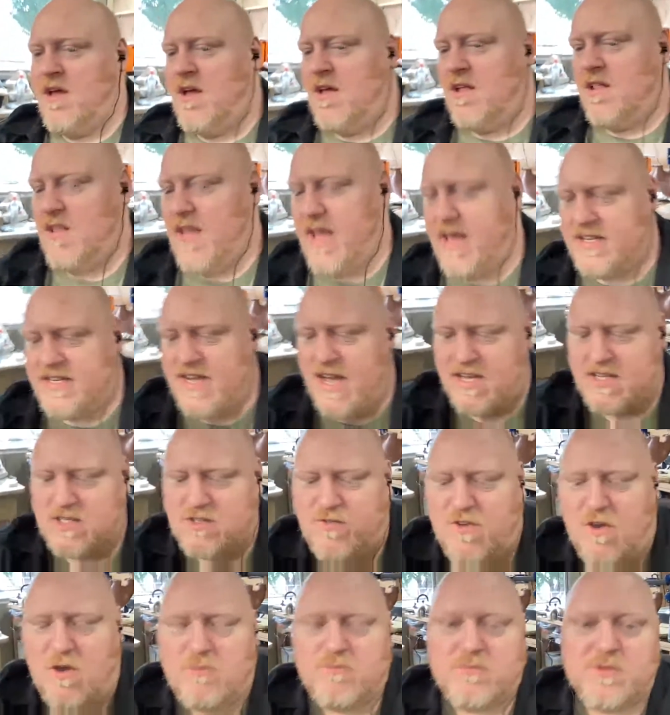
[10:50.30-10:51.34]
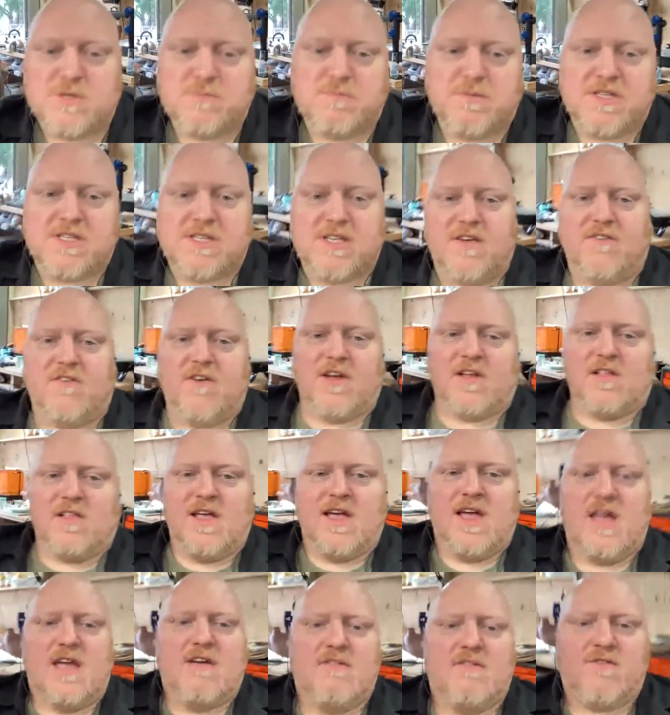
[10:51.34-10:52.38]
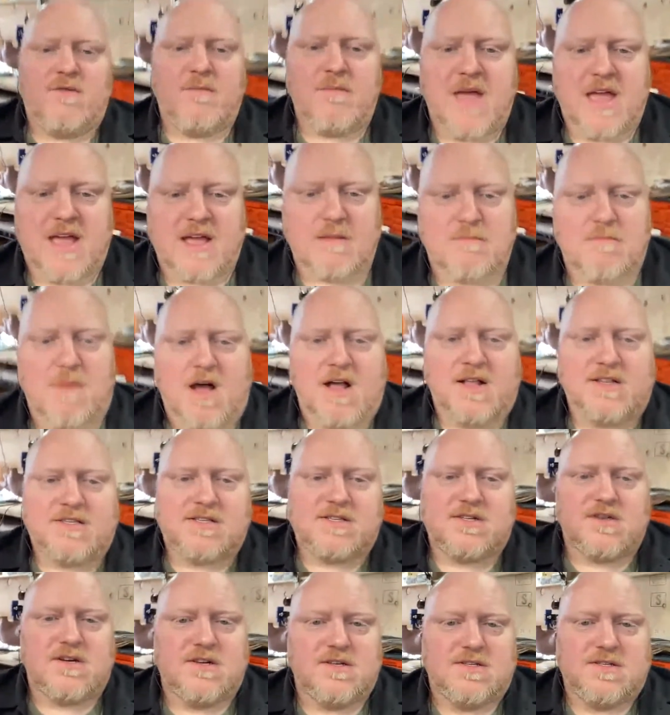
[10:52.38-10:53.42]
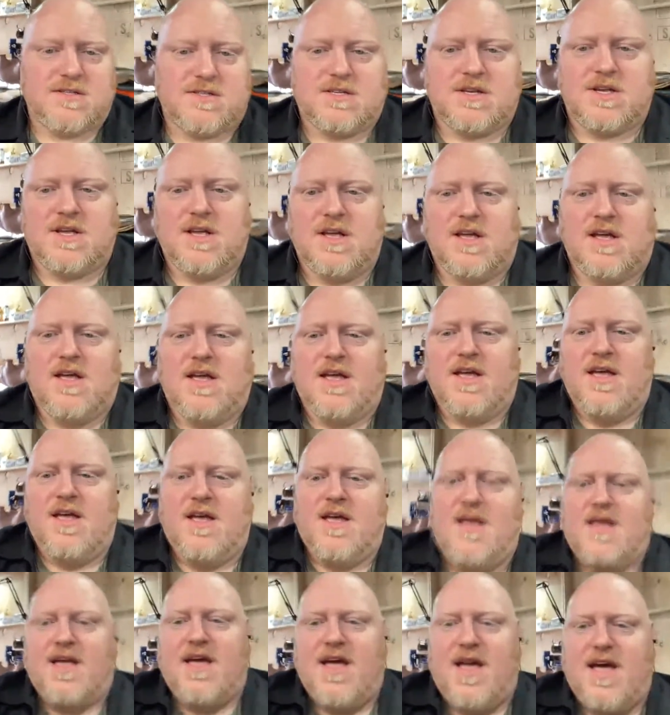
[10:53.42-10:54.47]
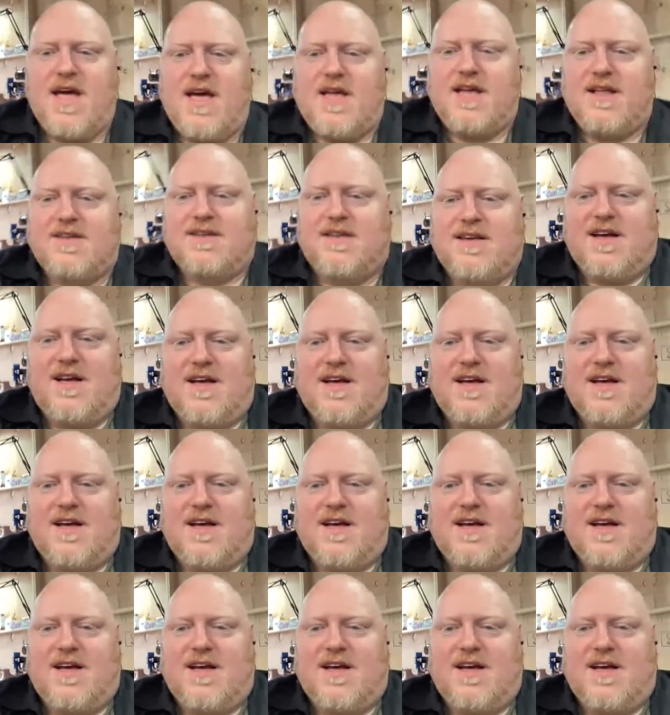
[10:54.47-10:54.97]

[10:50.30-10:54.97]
latex foam specifically for making monsters. And